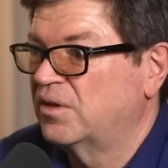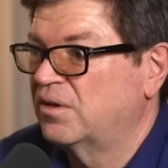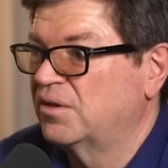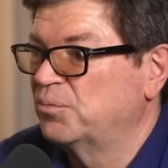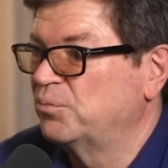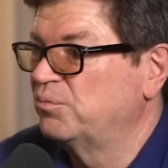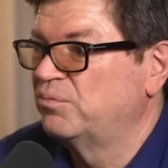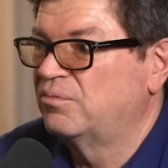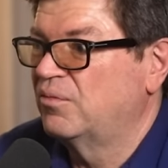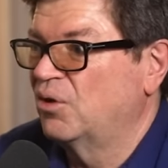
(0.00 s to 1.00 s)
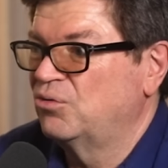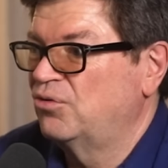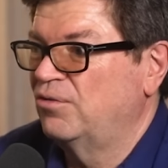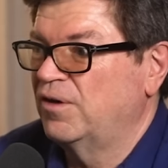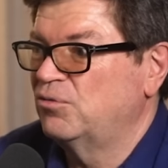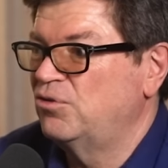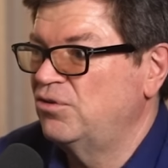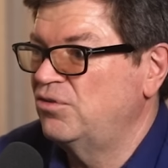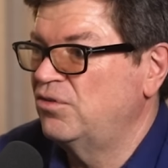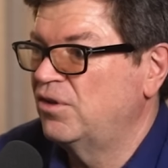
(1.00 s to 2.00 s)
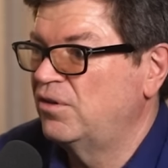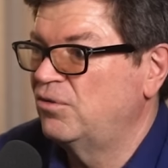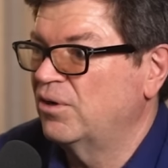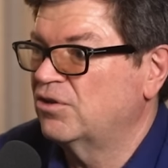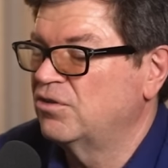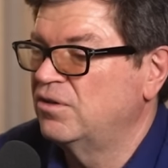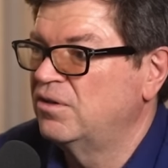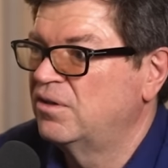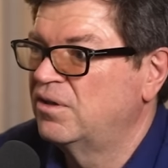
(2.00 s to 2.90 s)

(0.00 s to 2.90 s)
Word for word: um, hundreds of languages in any direction,